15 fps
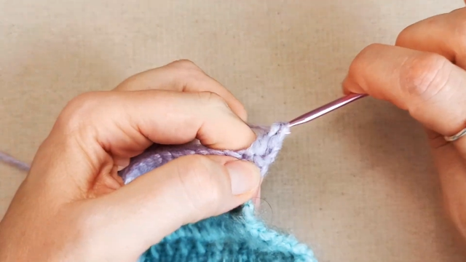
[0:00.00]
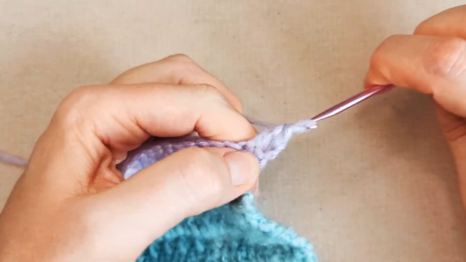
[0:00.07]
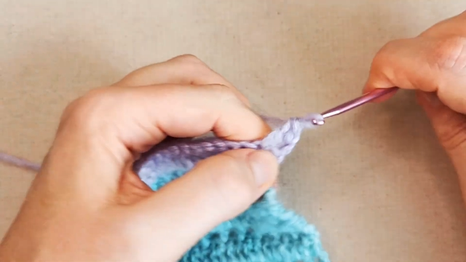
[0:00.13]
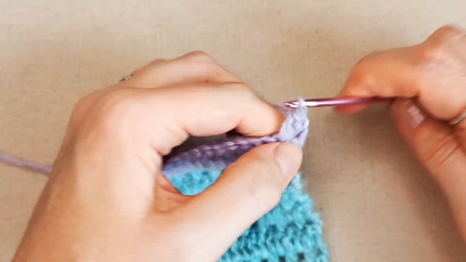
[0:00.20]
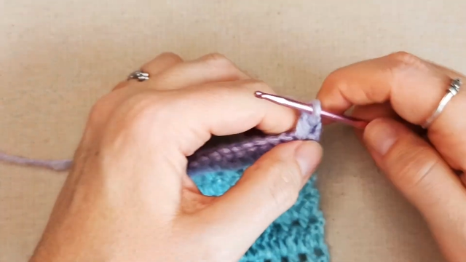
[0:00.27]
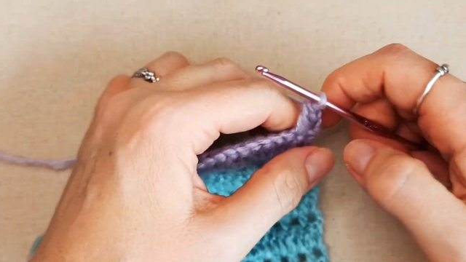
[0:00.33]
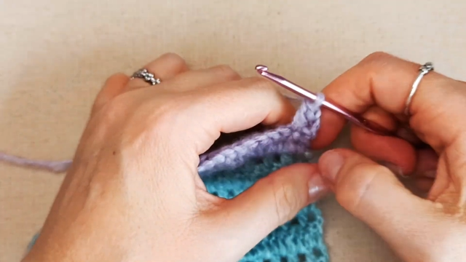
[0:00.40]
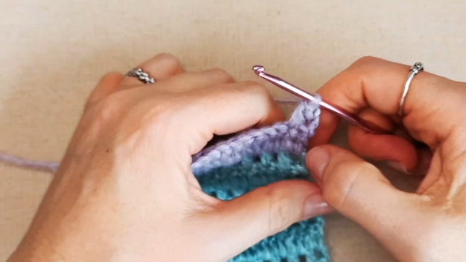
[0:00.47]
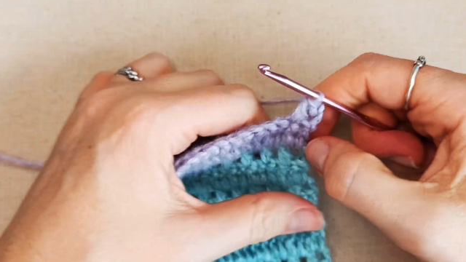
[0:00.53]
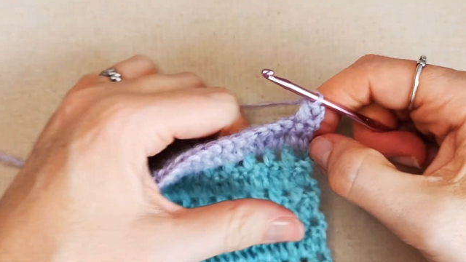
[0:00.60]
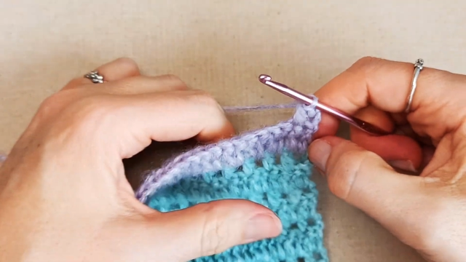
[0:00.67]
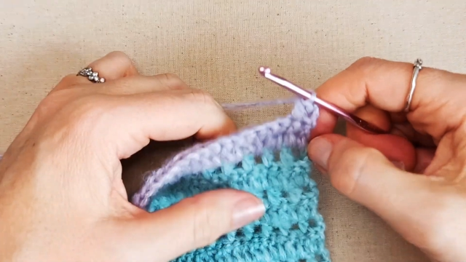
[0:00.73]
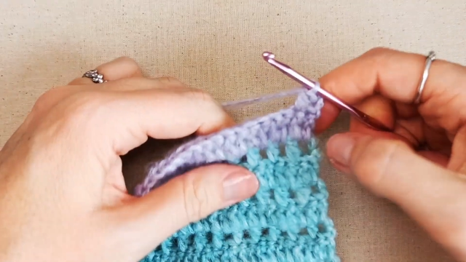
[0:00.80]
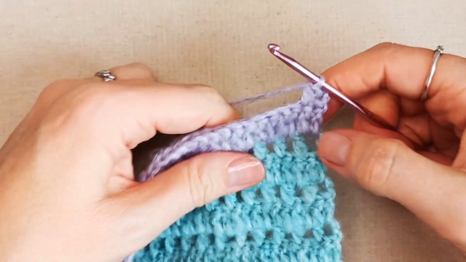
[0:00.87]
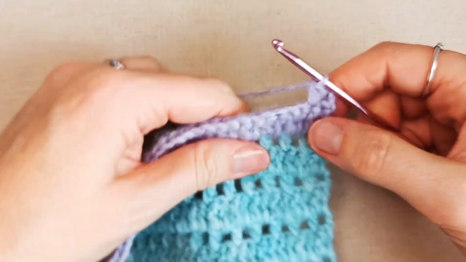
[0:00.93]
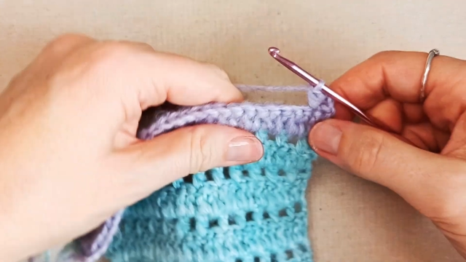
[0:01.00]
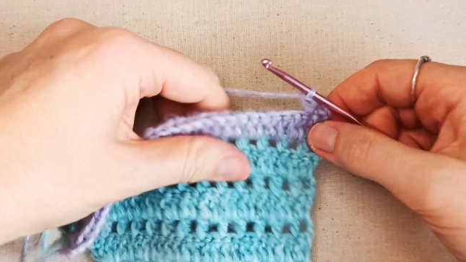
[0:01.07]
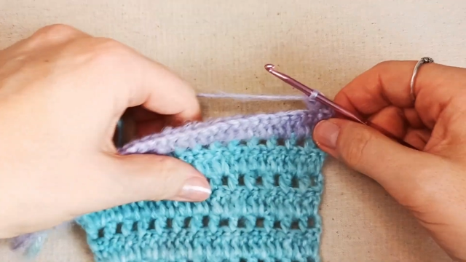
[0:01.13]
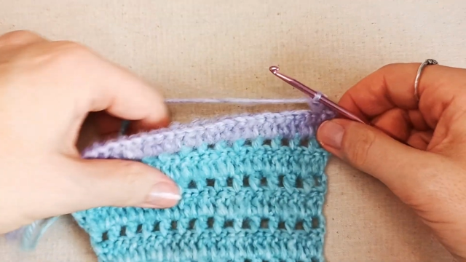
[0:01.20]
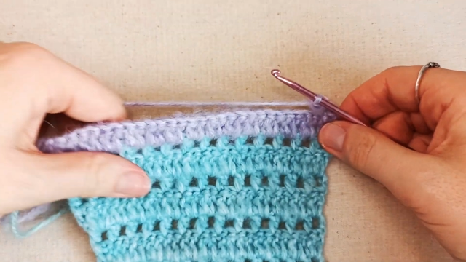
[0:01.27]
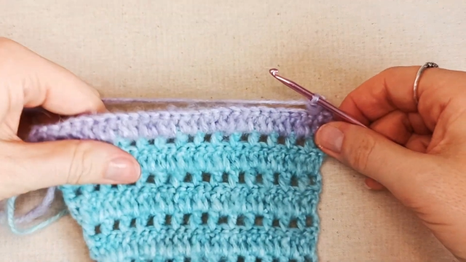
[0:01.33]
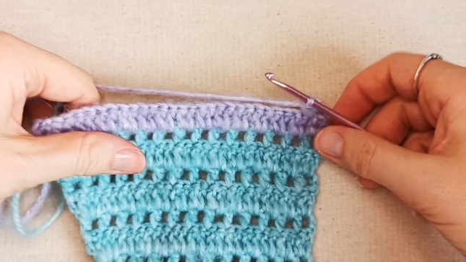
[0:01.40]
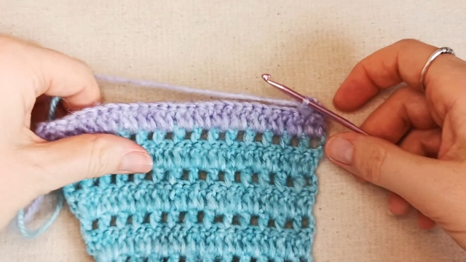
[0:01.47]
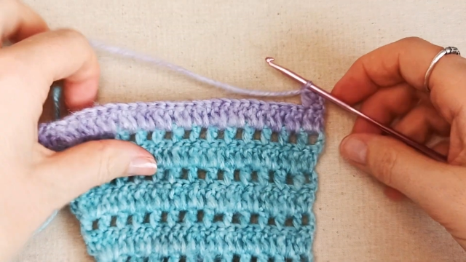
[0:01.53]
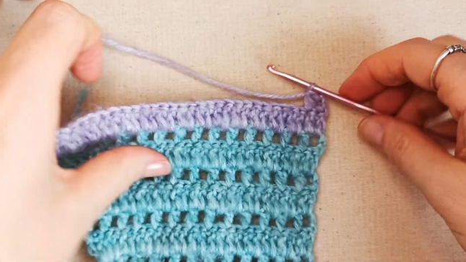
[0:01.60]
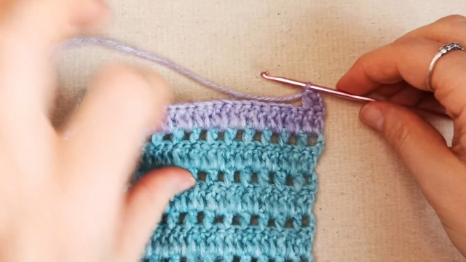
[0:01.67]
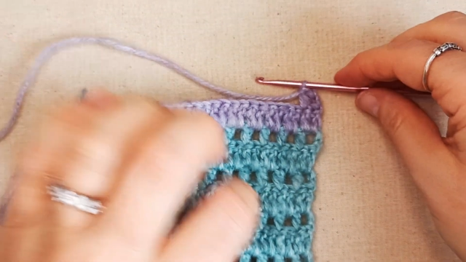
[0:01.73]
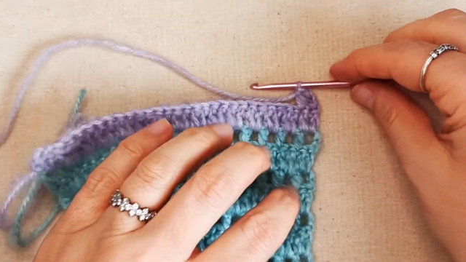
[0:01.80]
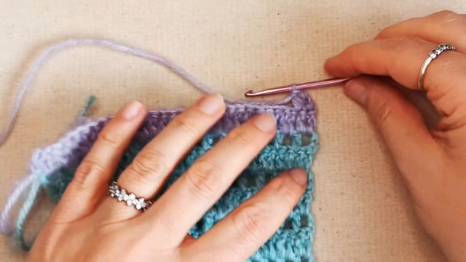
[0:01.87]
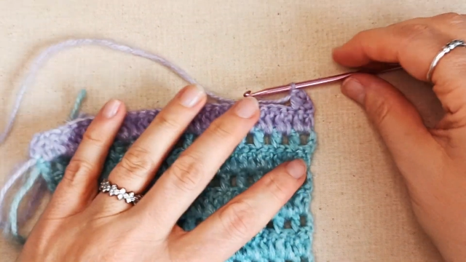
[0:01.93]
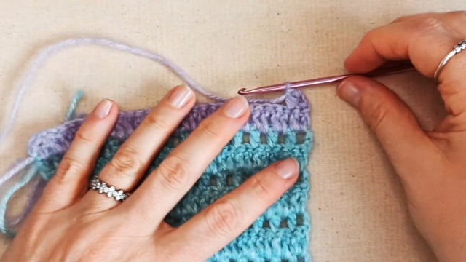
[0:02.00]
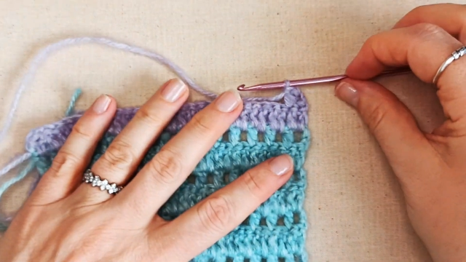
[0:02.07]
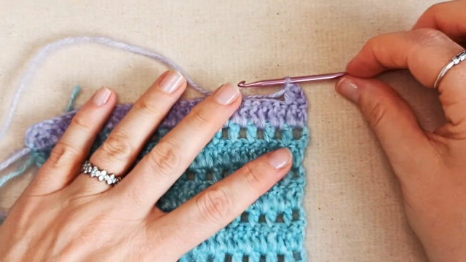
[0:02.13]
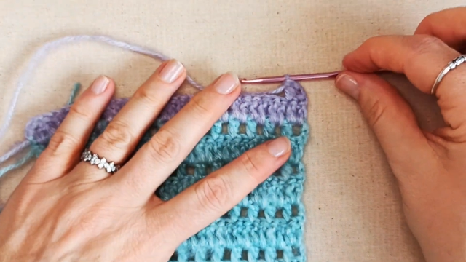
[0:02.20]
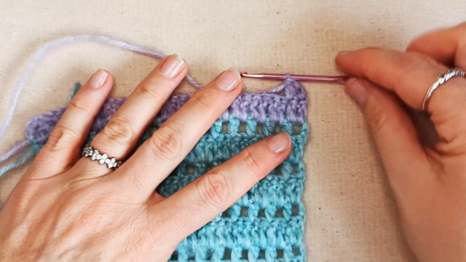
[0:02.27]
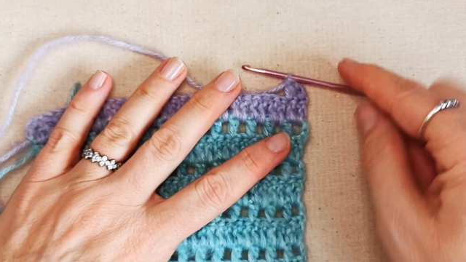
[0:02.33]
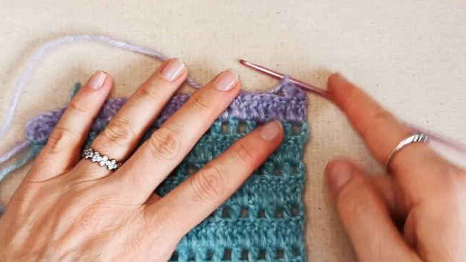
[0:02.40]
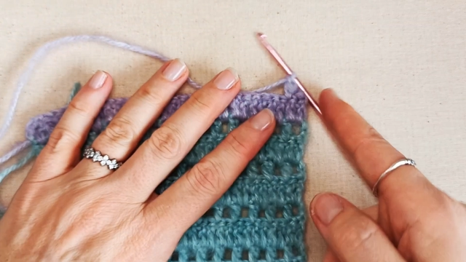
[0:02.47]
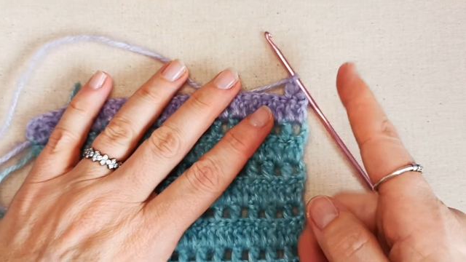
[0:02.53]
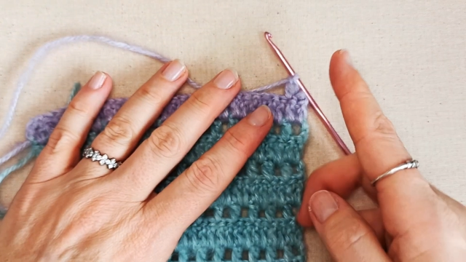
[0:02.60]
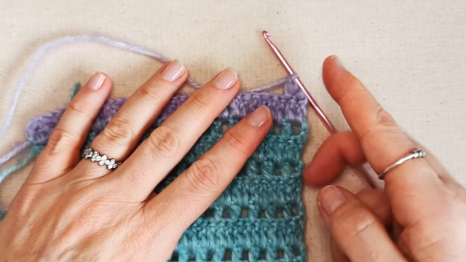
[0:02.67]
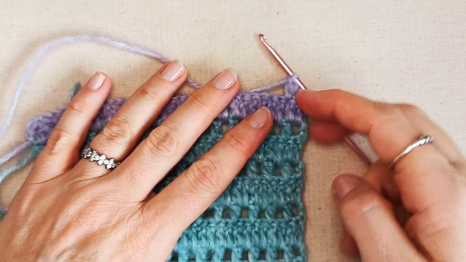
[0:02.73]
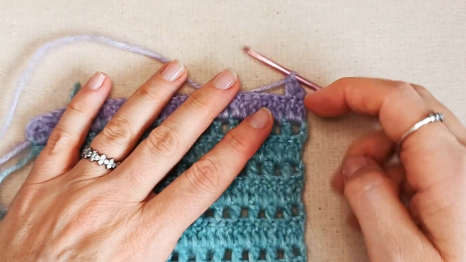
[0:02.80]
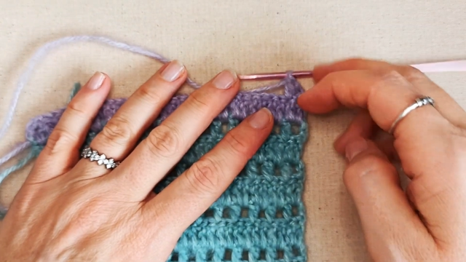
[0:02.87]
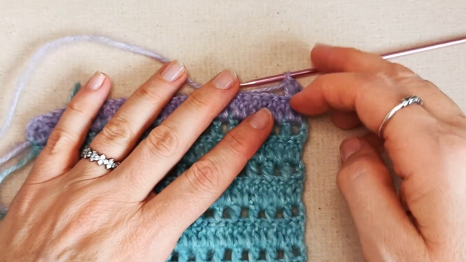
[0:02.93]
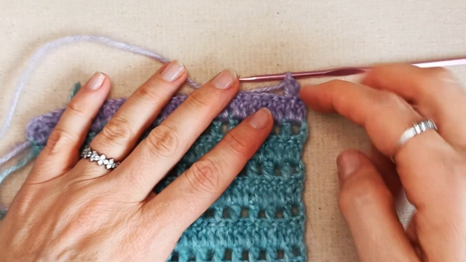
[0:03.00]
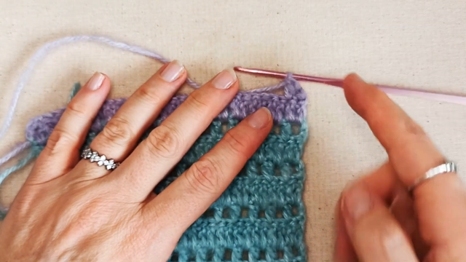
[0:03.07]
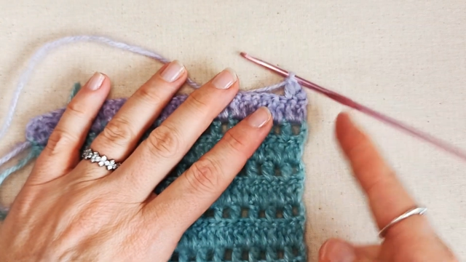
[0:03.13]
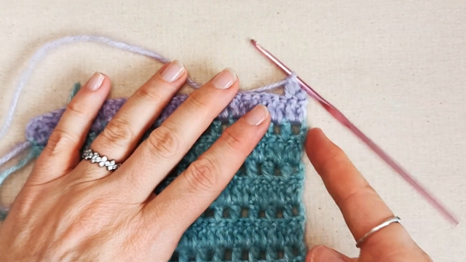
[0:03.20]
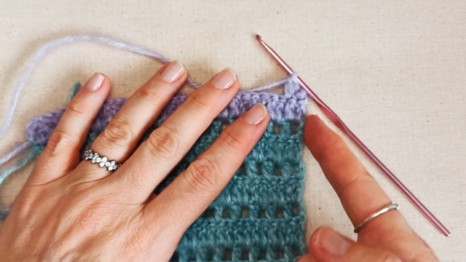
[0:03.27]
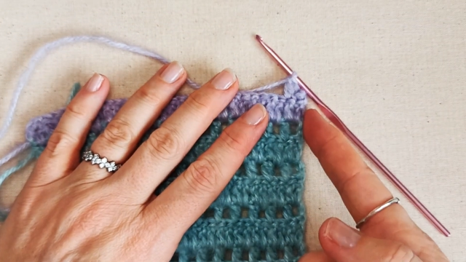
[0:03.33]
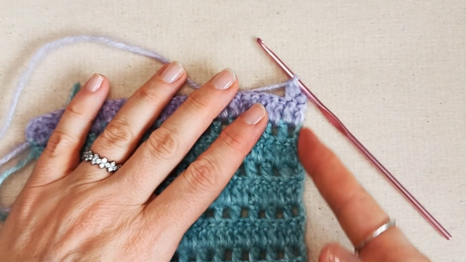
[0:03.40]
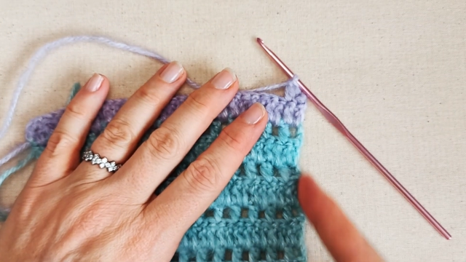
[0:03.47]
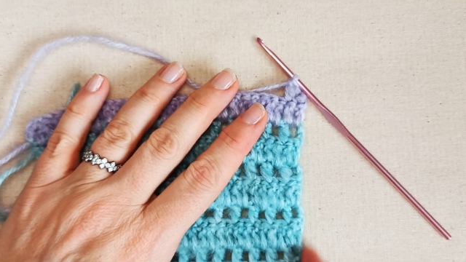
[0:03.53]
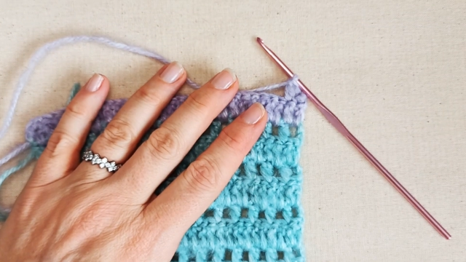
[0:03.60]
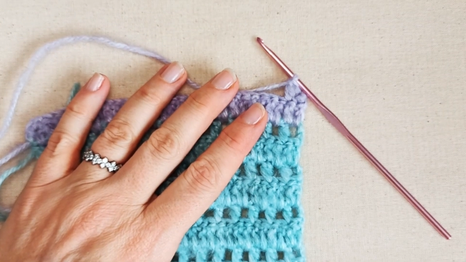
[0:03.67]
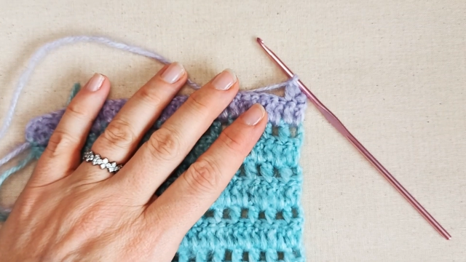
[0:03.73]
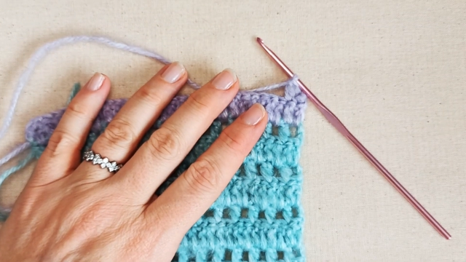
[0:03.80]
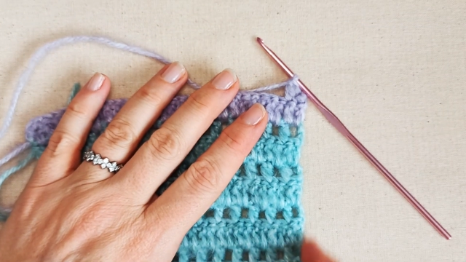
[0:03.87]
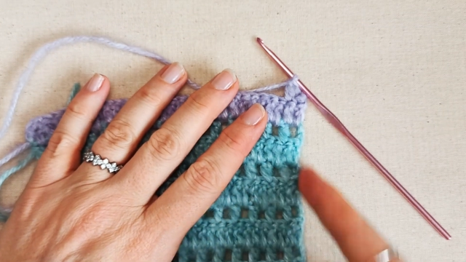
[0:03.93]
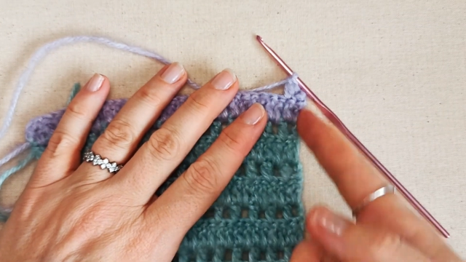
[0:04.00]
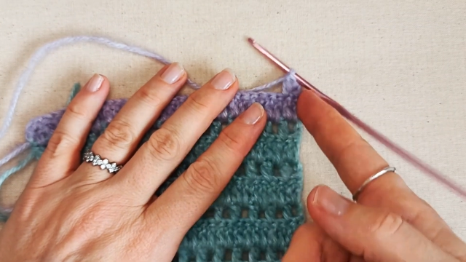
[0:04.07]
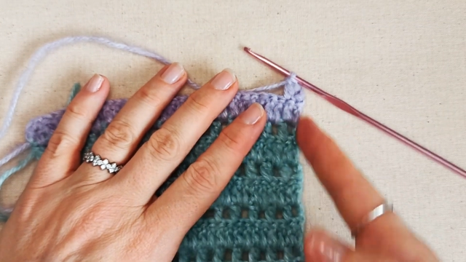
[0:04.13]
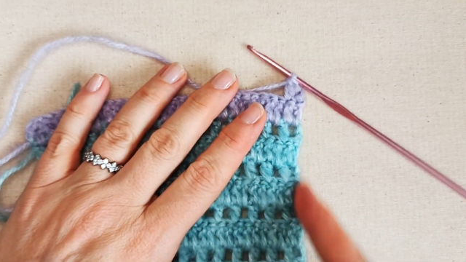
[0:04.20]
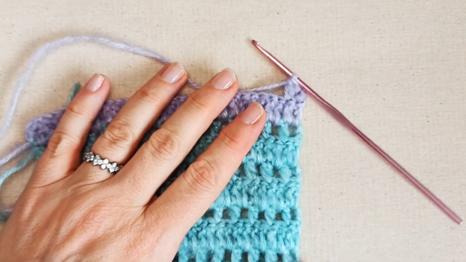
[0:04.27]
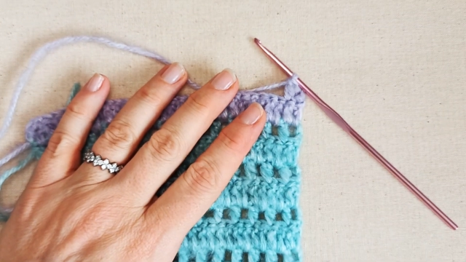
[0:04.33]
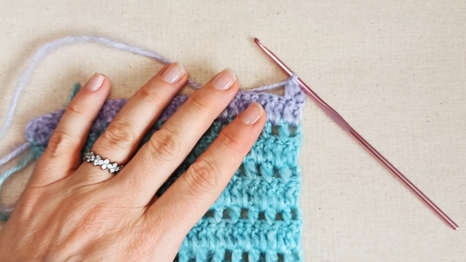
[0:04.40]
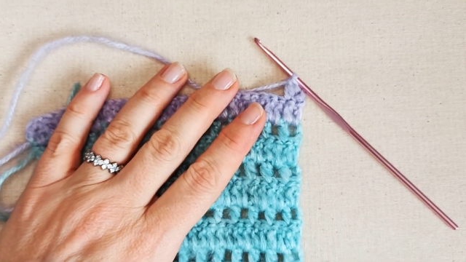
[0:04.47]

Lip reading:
Nobody's mouth can be seen.